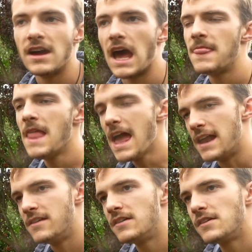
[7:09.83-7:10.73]
And
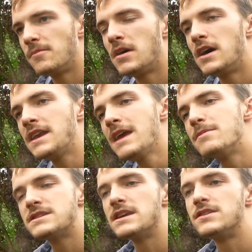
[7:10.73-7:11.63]
then my
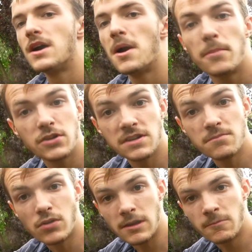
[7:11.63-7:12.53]
neighbour said, put it in
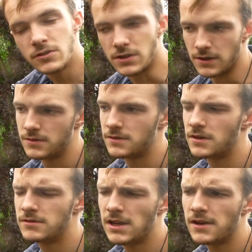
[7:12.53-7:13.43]
boiling water.
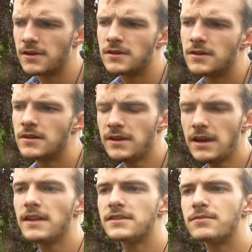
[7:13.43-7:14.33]
So I was like,
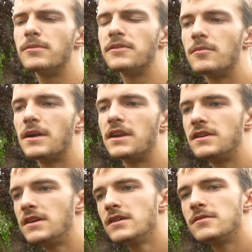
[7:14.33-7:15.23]
yeah, that's probably not a bad
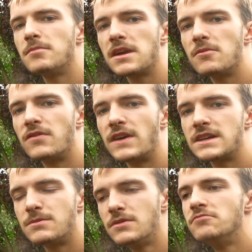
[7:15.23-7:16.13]
idea, make it more
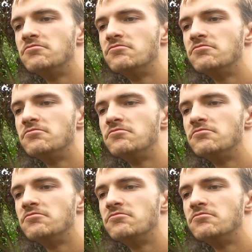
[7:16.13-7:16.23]
flexible.